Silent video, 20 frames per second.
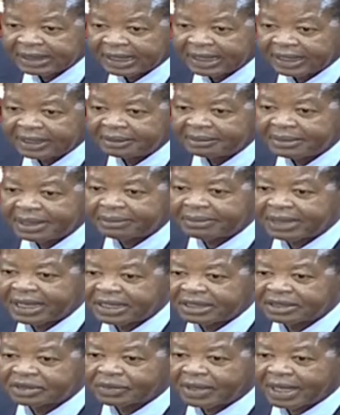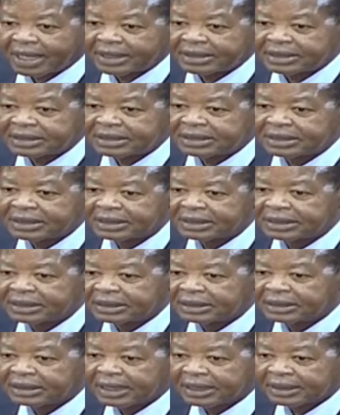I remember his words
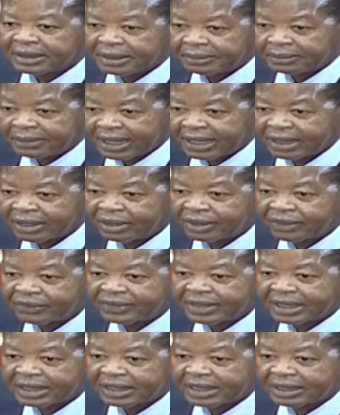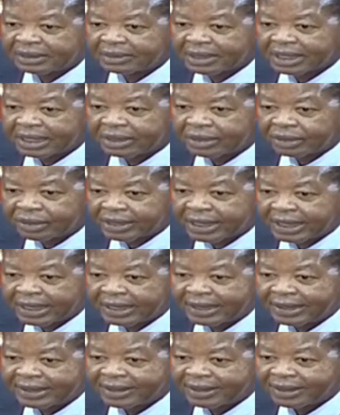at the burial of J.M. Kariuki,
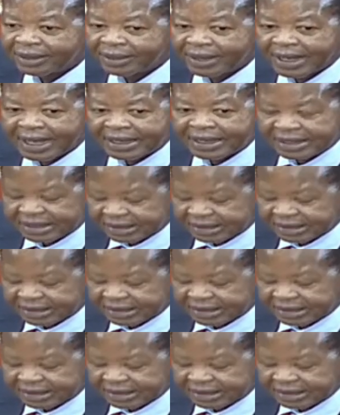where